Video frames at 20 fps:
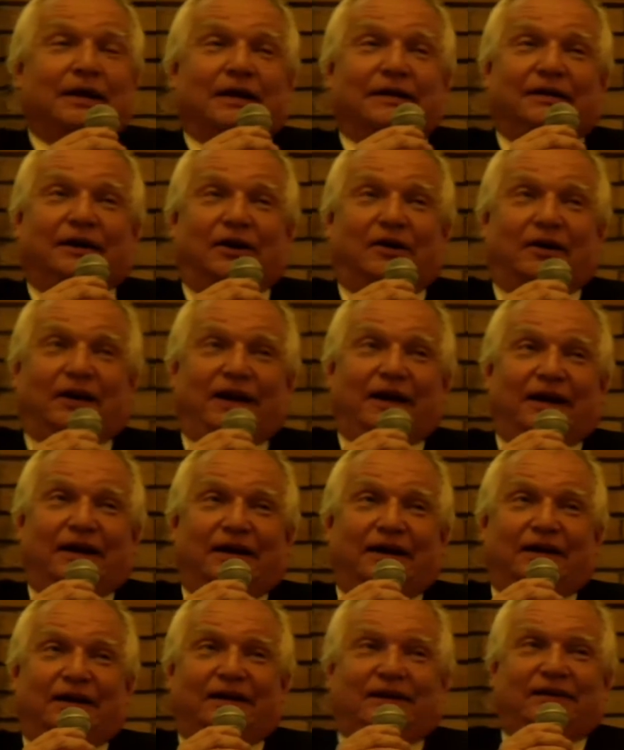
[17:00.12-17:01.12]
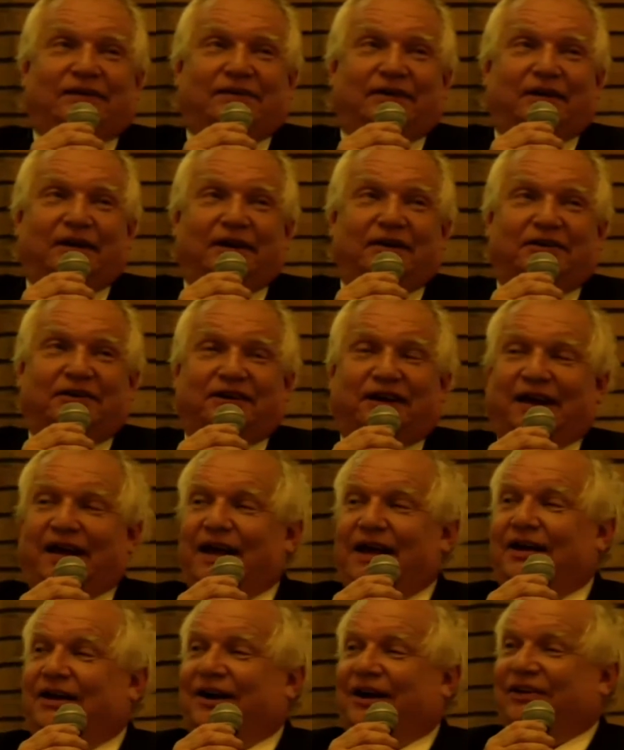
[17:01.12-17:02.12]
There is
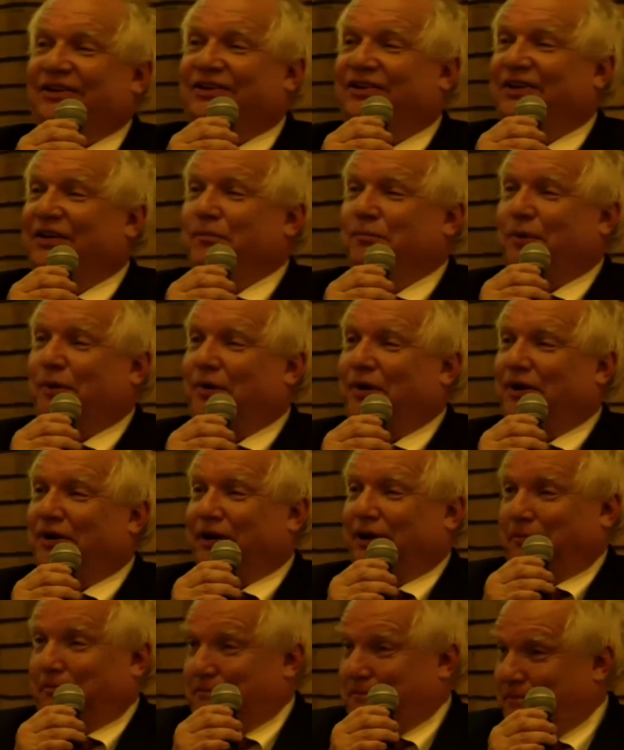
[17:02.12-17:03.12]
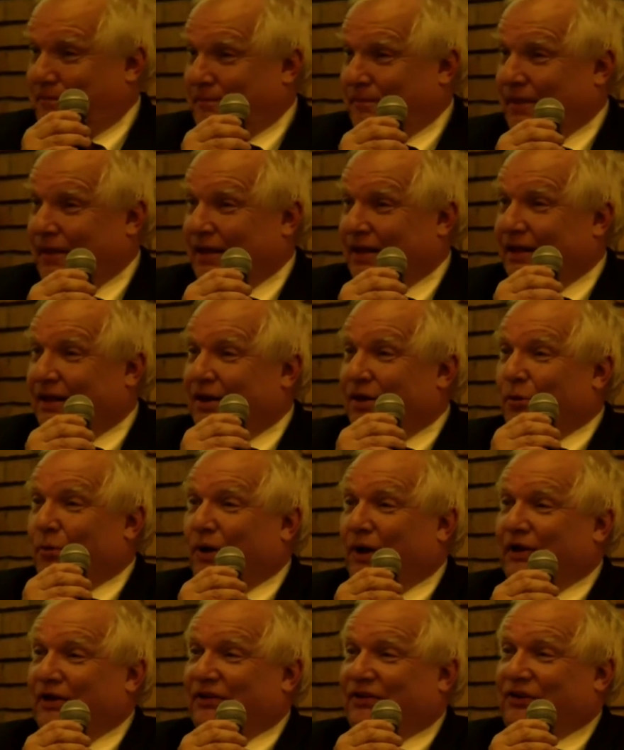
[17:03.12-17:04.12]
initially Gutzon Borglum
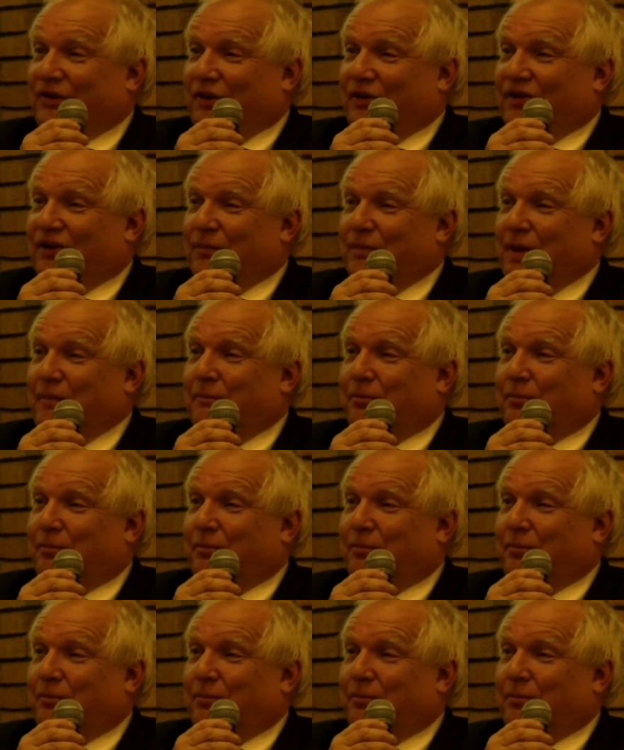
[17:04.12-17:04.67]
was going to be